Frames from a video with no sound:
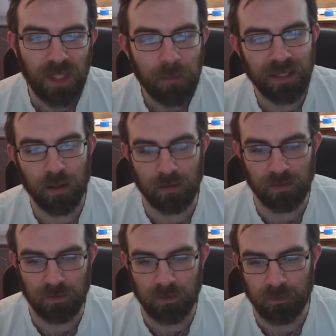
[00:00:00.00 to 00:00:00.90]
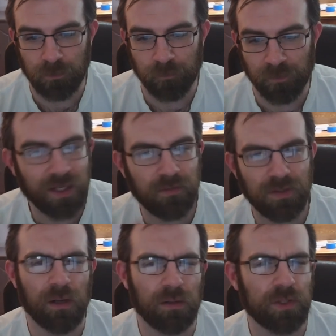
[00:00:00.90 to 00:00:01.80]
because and I haven't
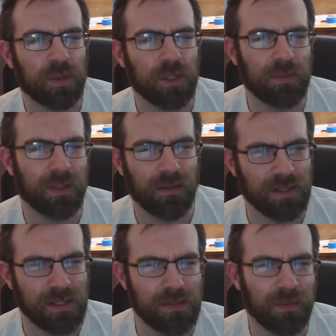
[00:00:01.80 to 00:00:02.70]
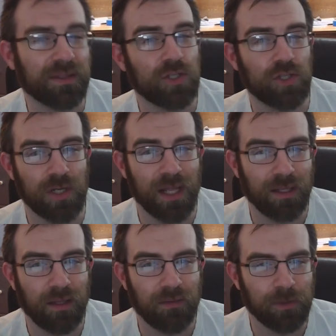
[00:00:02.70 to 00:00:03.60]
talked too much about autism at the genetic
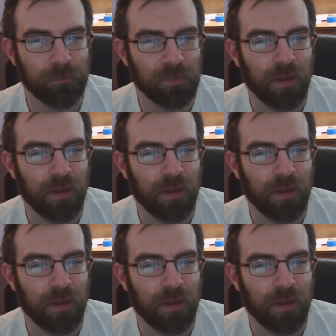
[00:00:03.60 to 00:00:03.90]
level,